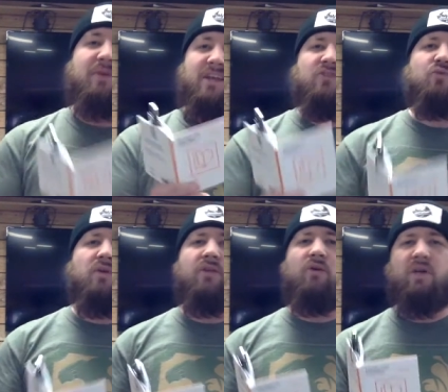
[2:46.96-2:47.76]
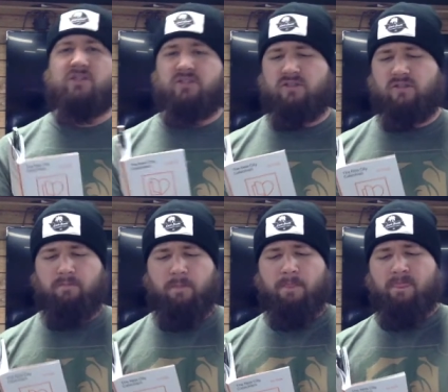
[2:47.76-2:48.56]
But here's one of the questions
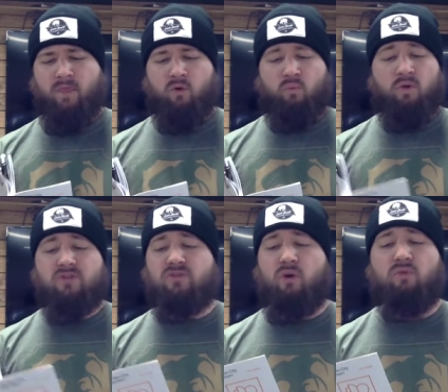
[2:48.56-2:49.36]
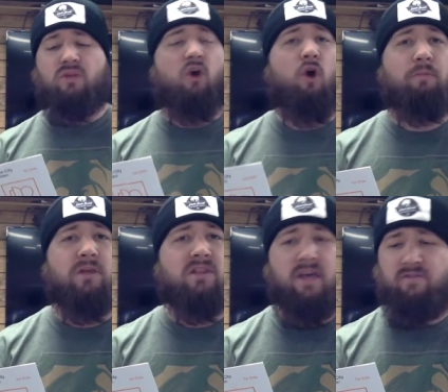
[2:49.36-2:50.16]
What is our only
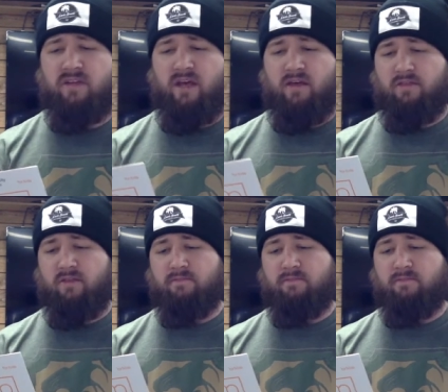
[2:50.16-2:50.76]
hope in life and death?